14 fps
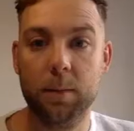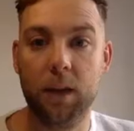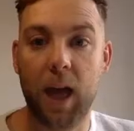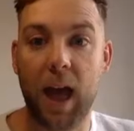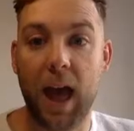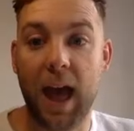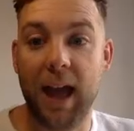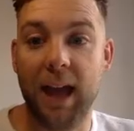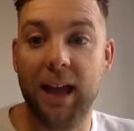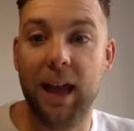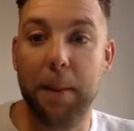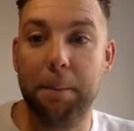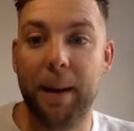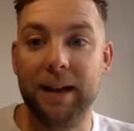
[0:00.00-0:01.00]
a
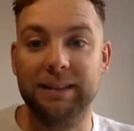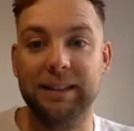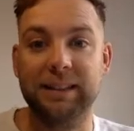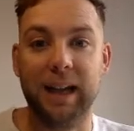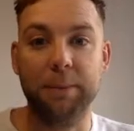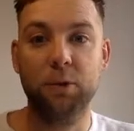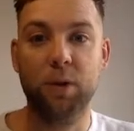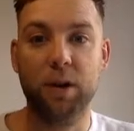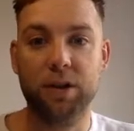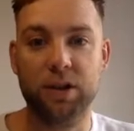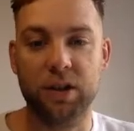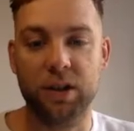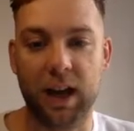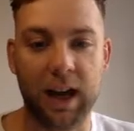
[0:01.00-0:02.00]
past exam
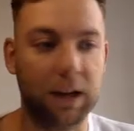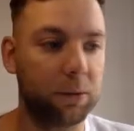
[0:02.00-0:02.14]
question now.